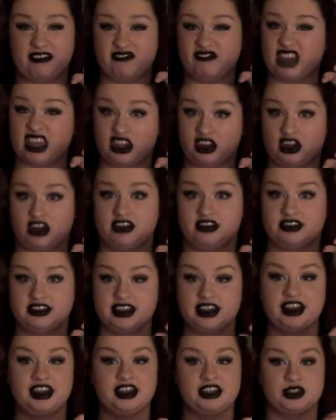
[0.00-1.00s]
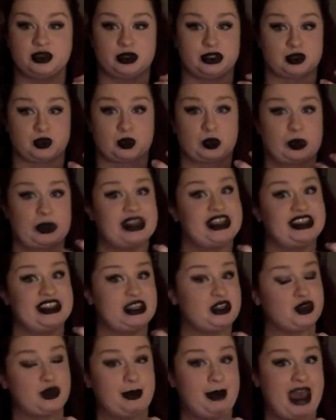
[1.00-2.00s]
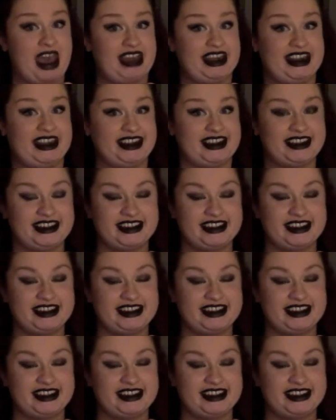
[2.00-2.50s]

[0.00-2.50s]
fingers, so it's really dramatic.